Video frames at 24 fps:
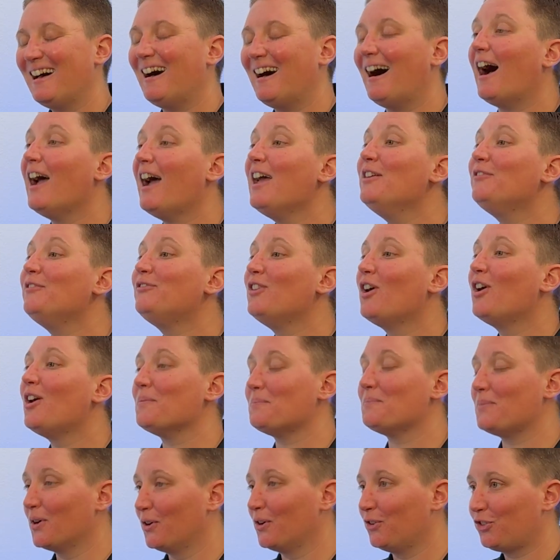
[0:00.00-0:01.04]
have
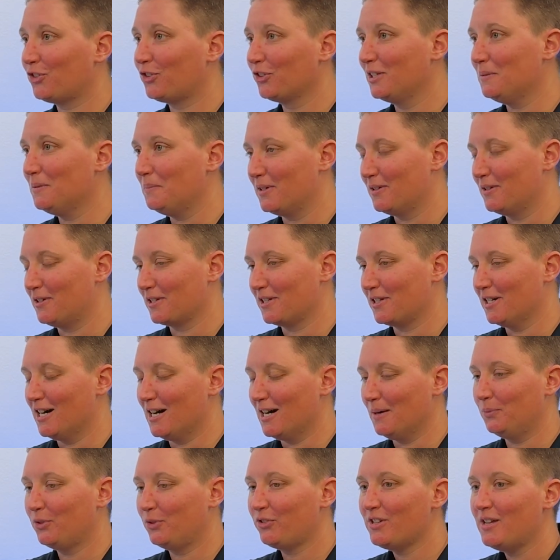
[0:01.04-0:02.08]
not personally been on
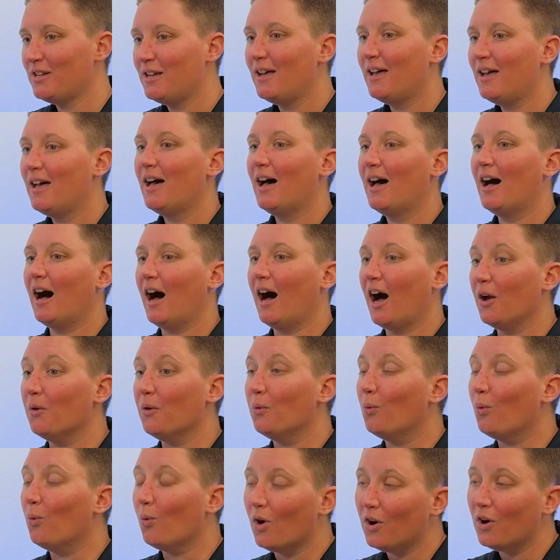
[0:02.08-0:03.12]
Cops. I
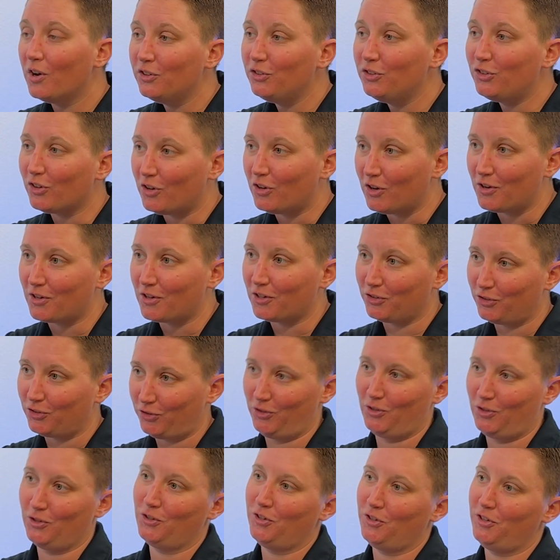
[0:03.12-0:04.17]
was on a
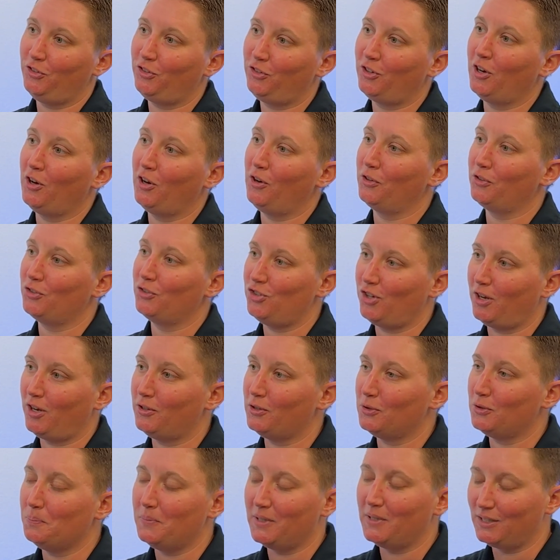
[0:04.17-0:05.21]
series called
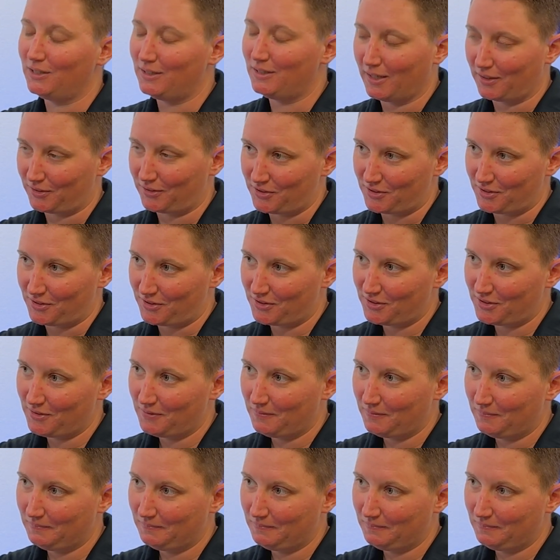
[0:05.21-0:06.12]
Jail Big Texas.